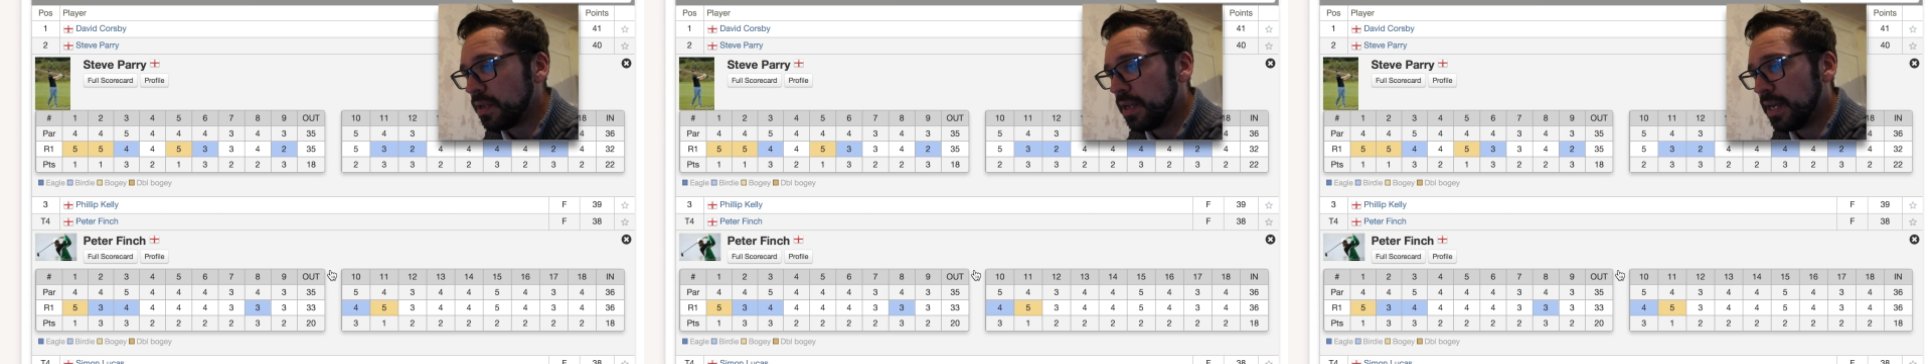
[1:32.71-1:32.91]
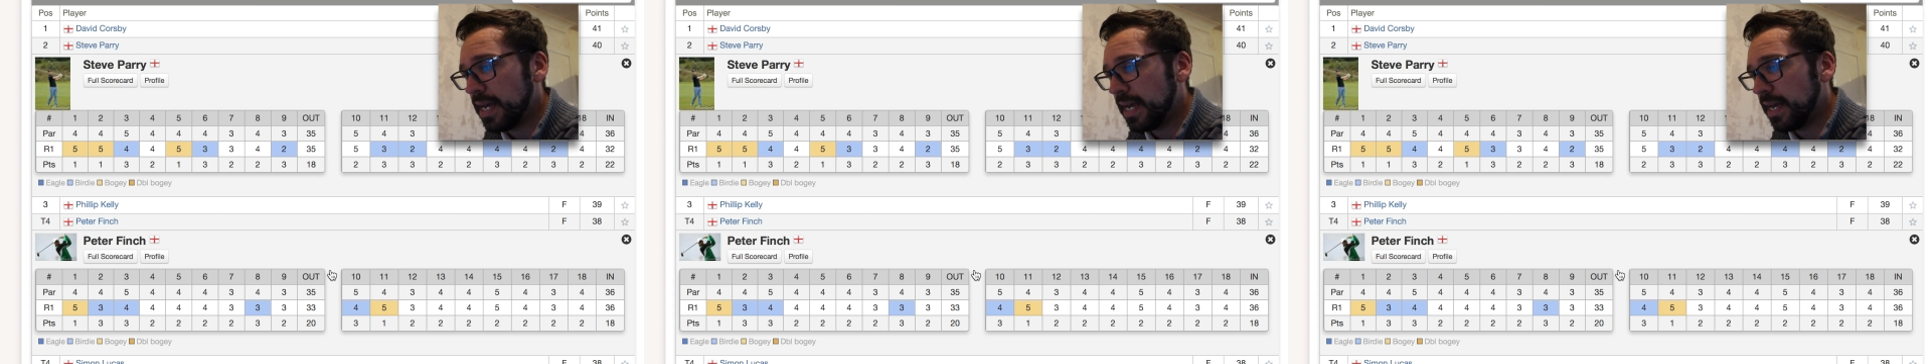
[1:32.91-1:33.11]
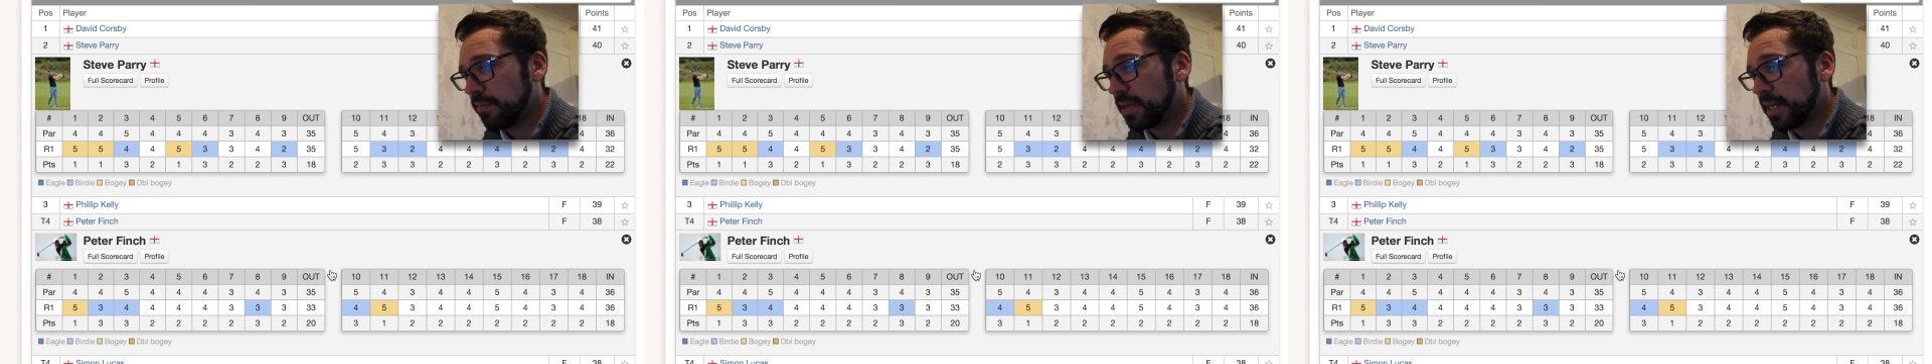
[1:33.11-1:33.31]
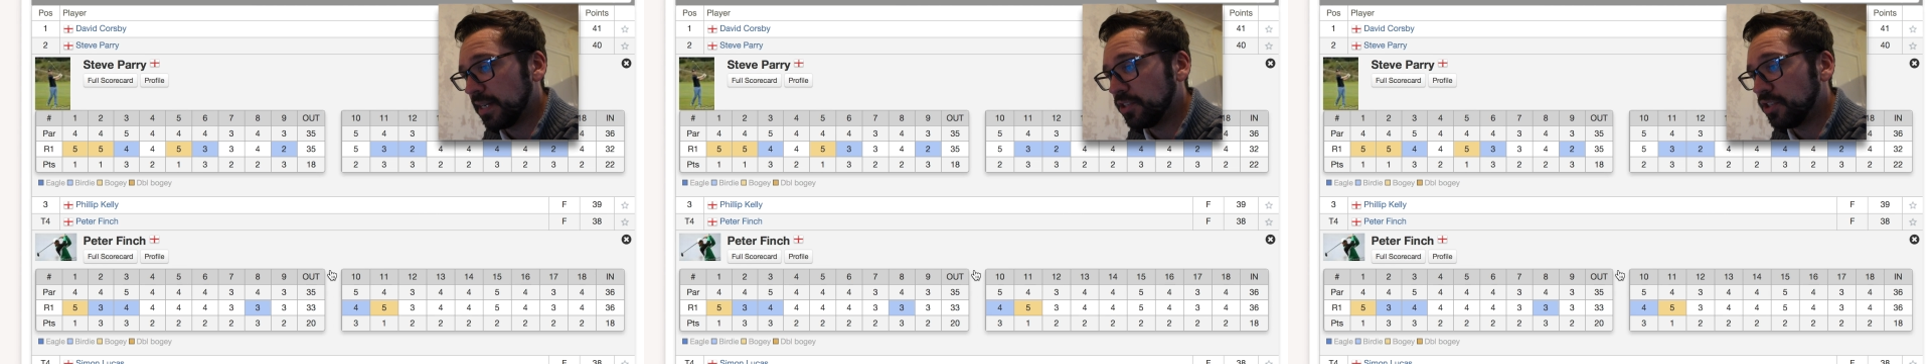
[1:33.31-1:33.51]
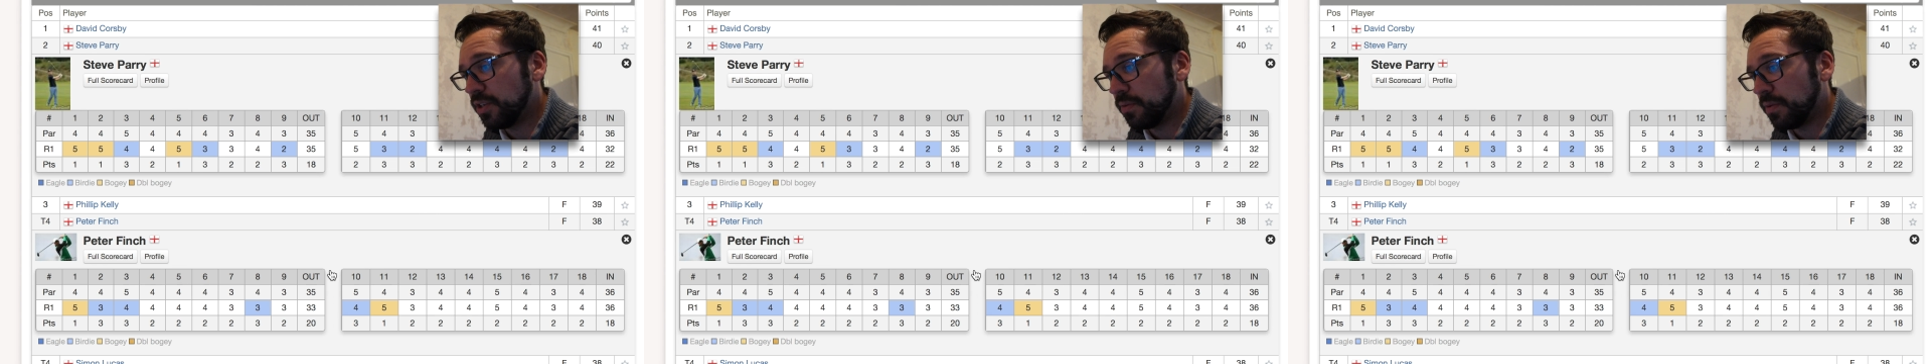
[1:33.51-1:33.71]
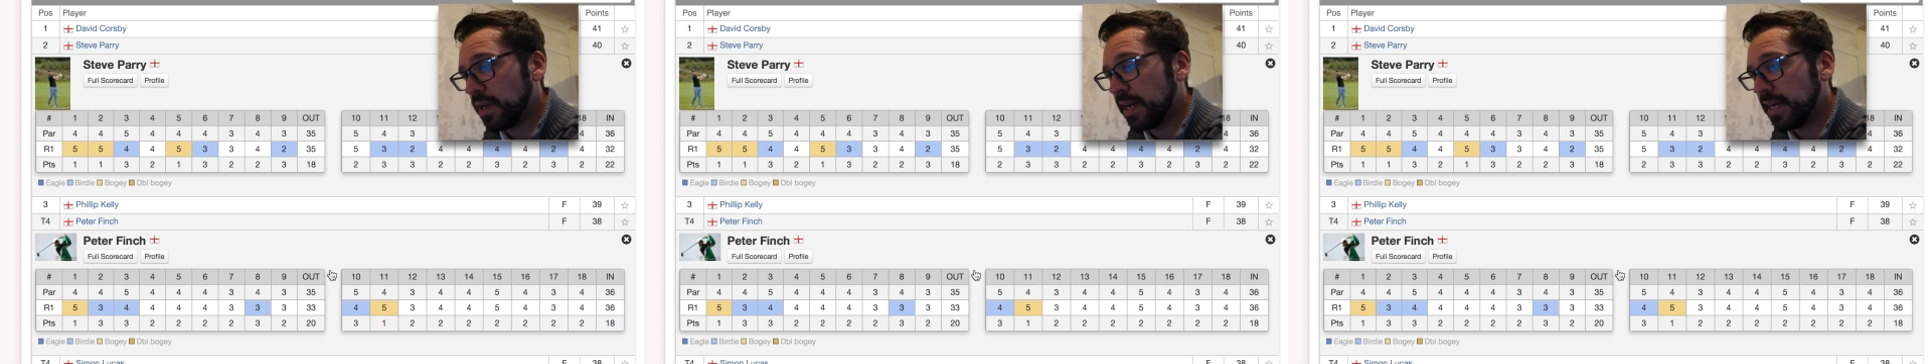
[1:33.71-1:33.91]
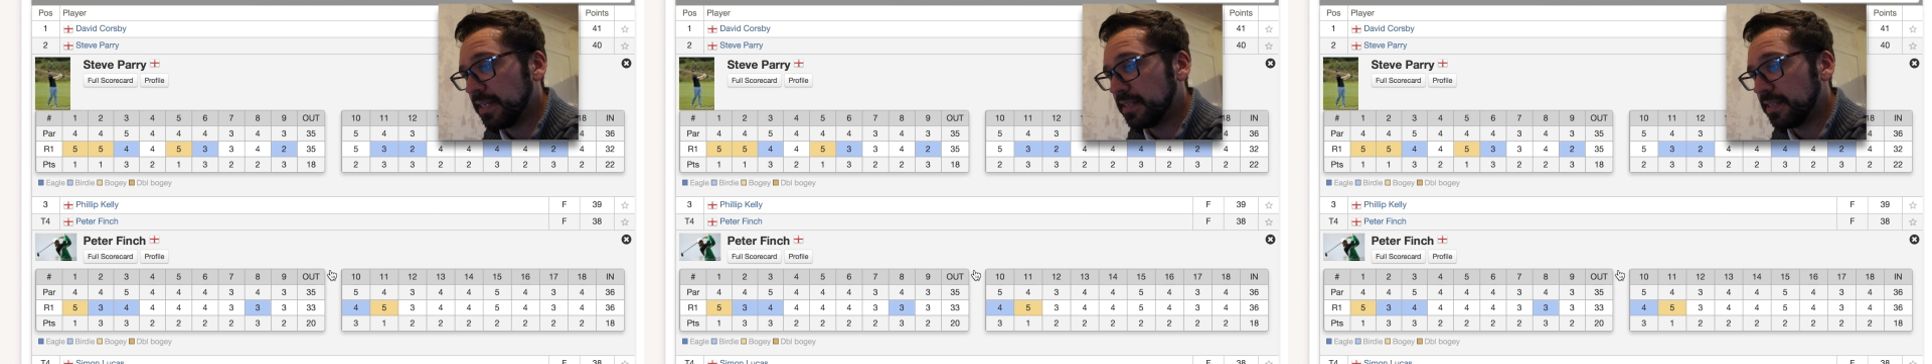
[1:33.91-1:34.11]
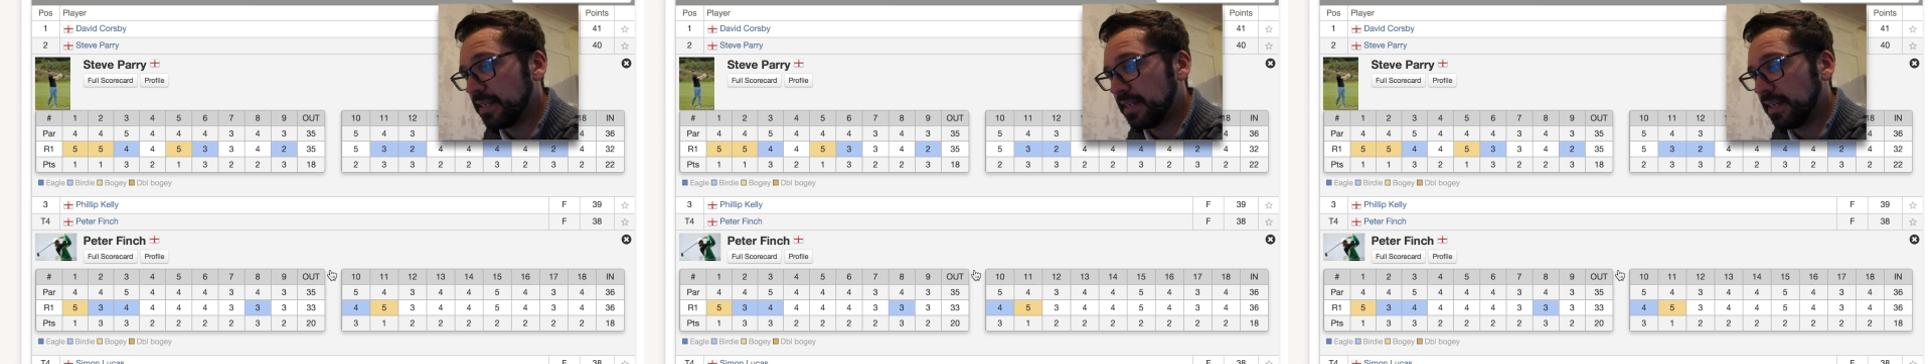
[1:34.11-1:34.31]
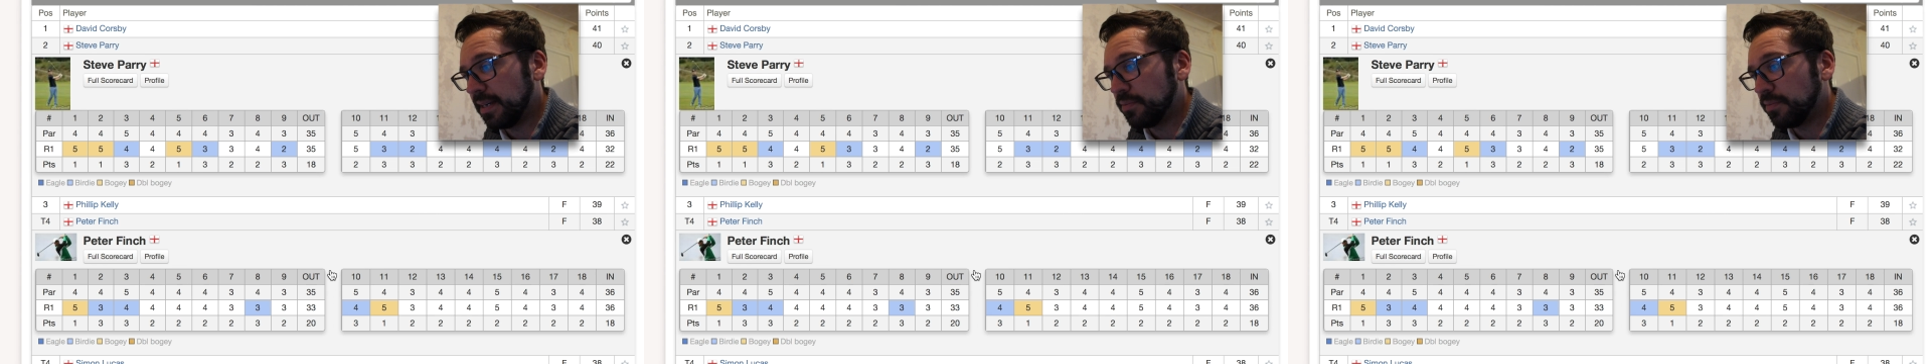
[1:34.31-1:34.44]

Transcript: kind of 2 nines here.